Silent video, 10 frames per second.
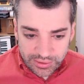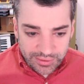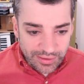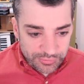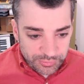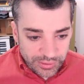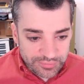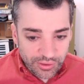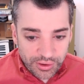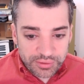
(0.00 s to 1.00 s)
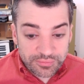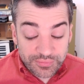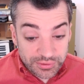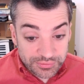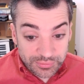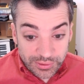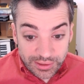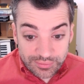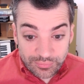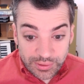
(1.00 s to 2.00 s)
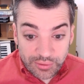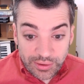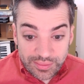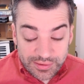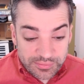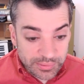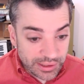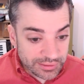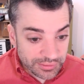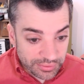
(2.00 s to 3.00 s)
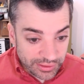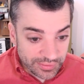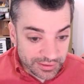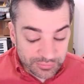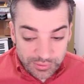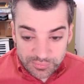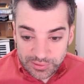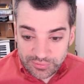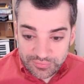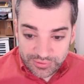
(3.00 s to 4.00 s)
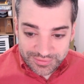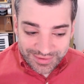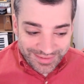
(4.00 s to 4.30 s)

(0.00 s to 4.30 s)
And that was what I thought of first when I, when I read this, but I don't think that is what is being referenced.